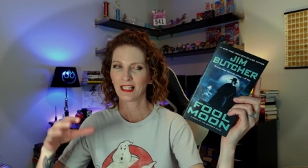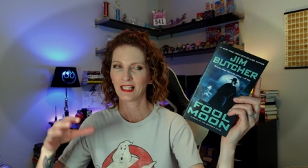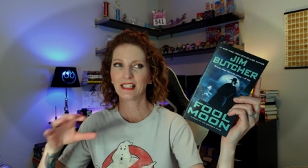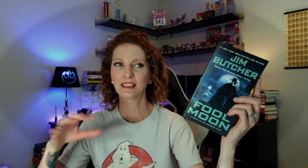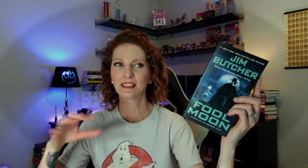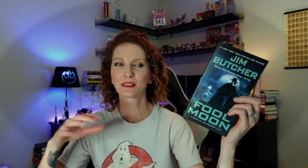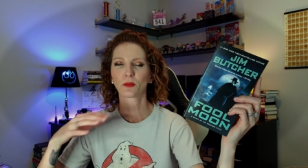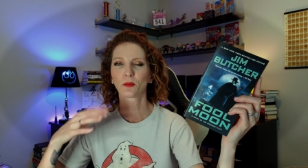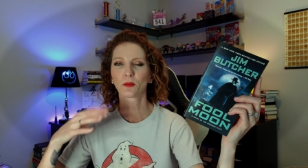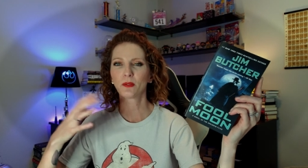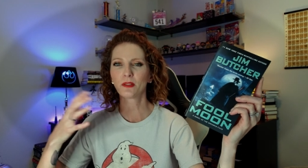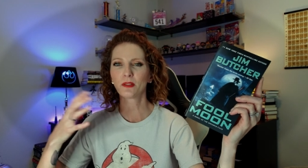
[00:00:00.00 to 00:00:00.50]

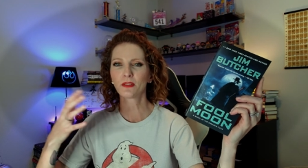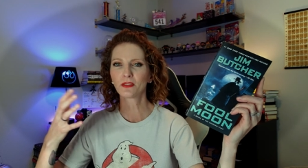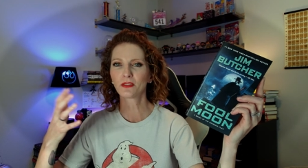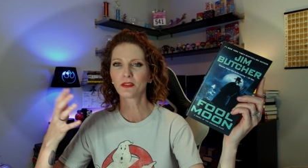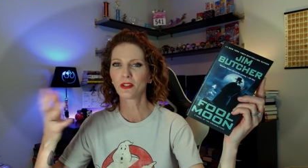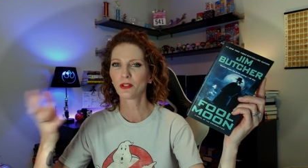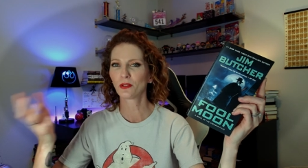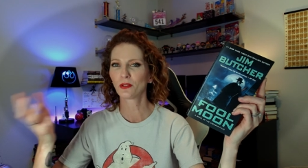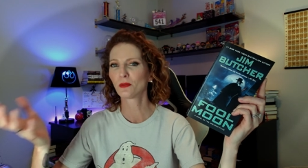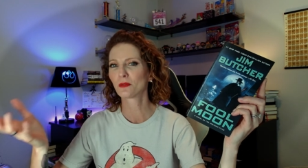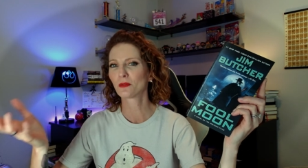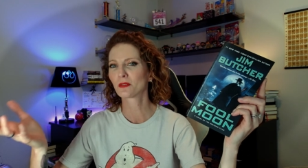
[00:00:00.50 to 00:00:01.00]
He's a
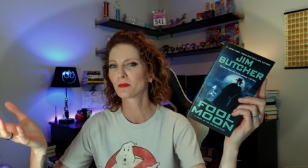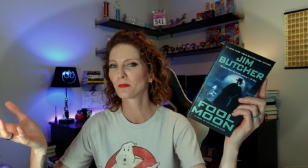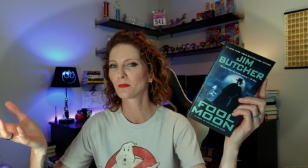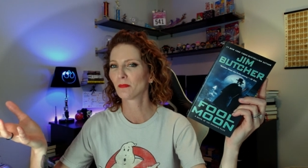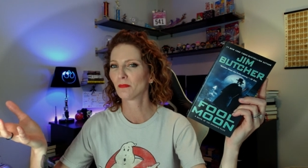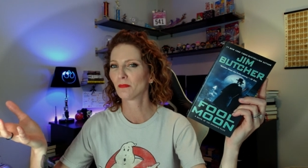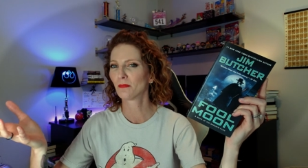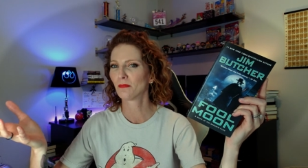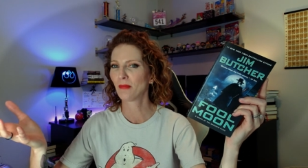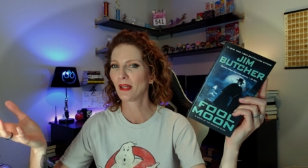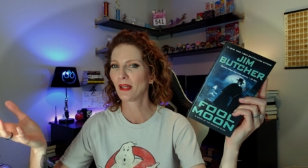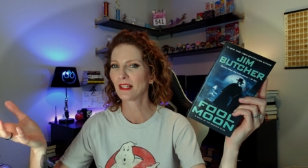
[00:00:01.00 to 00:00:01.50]
wizard who is
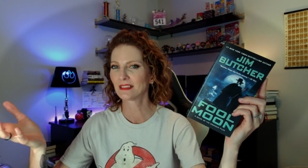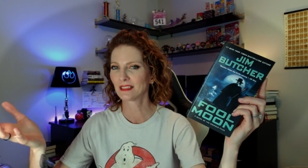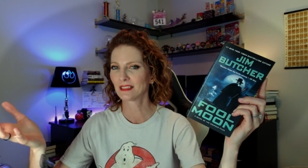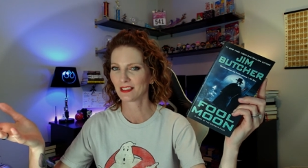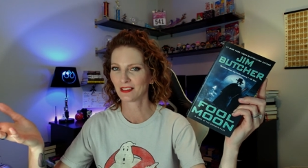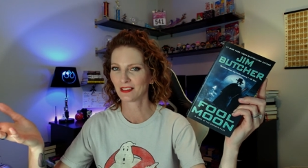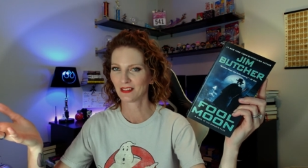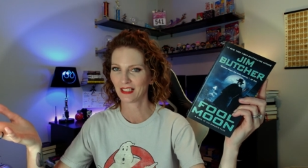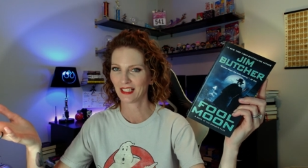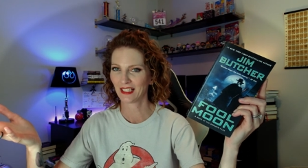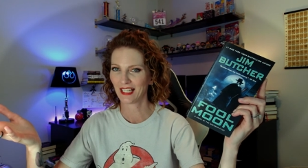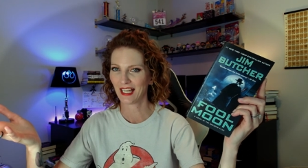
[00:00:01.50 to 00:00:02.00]

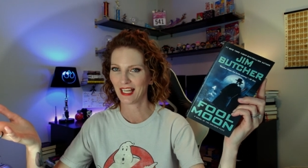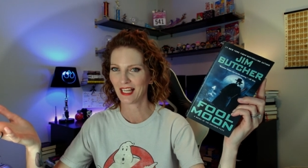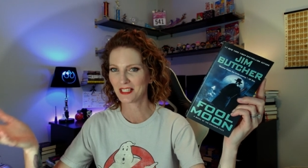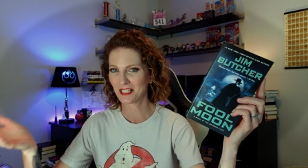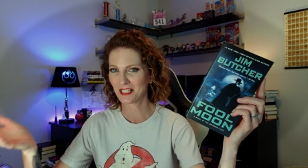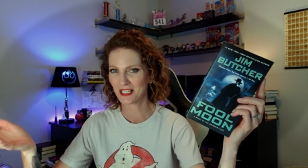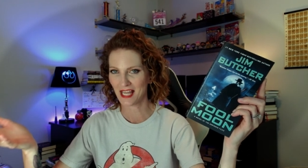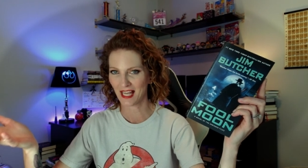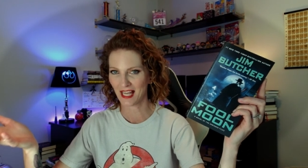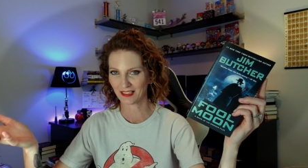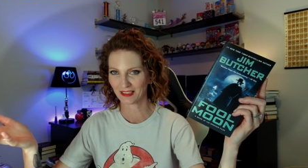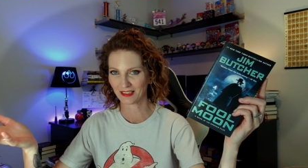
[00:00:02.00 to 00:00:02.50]
basically a
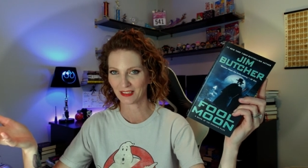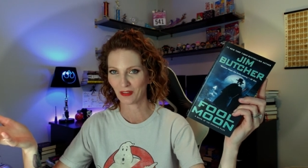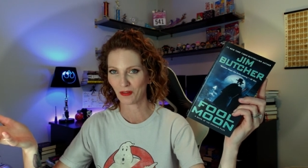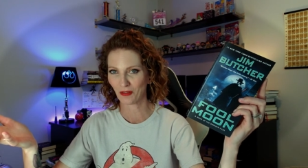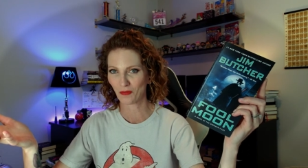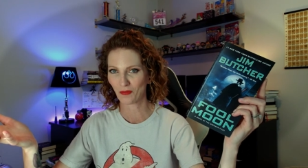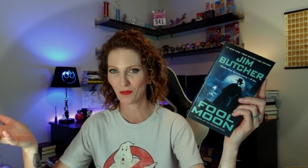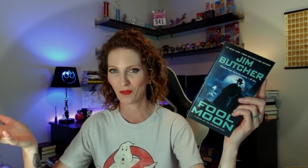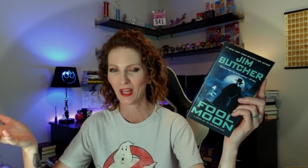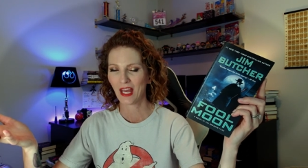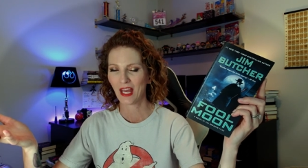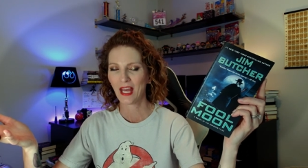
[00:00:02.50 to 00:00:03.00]

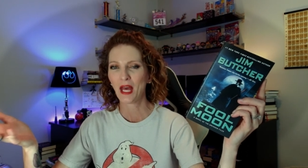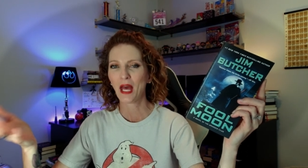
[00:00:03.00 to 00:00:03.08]
detective.